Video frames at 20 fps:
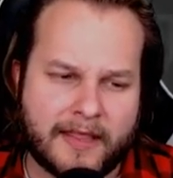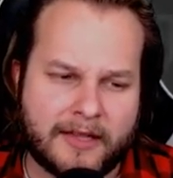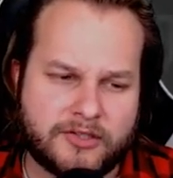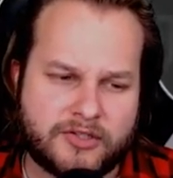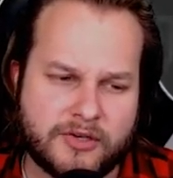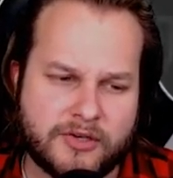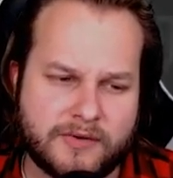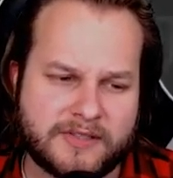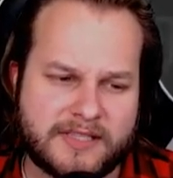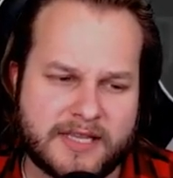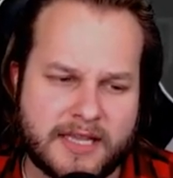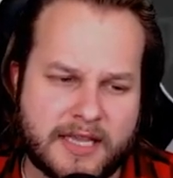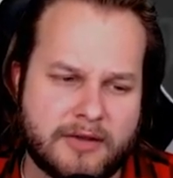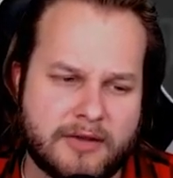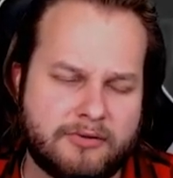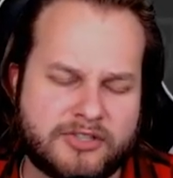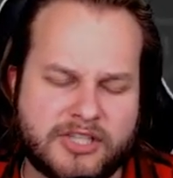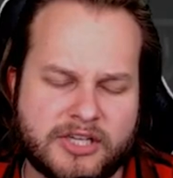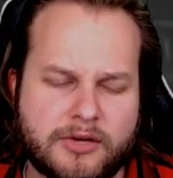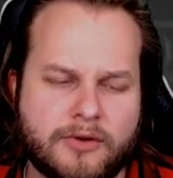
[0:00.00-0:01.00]
juicy
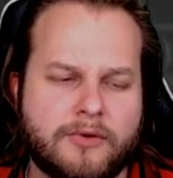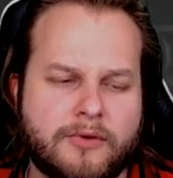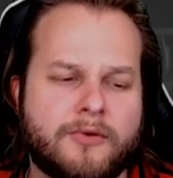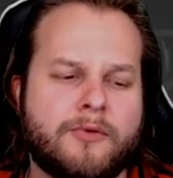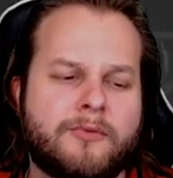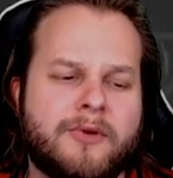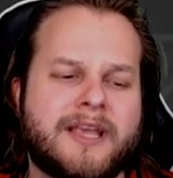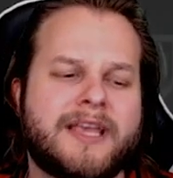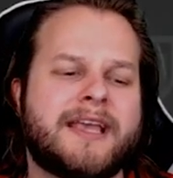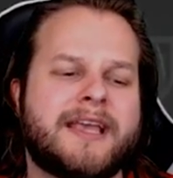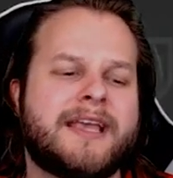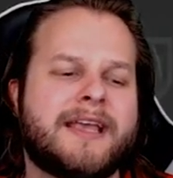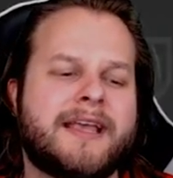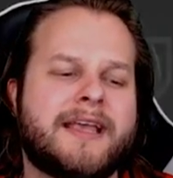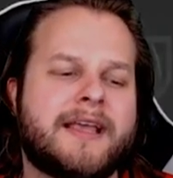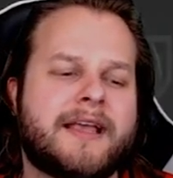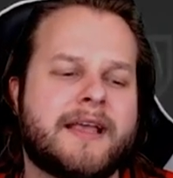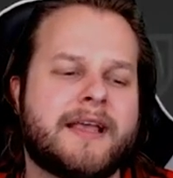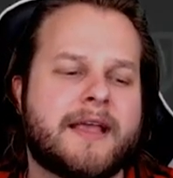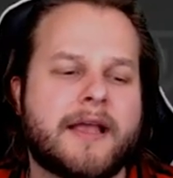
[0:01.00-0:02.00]
coochie, ooh
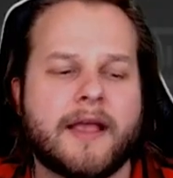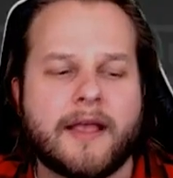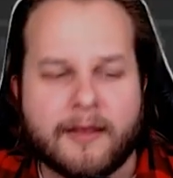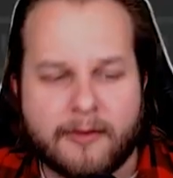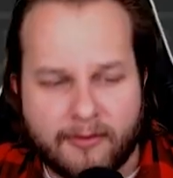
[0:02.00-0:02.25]
wee.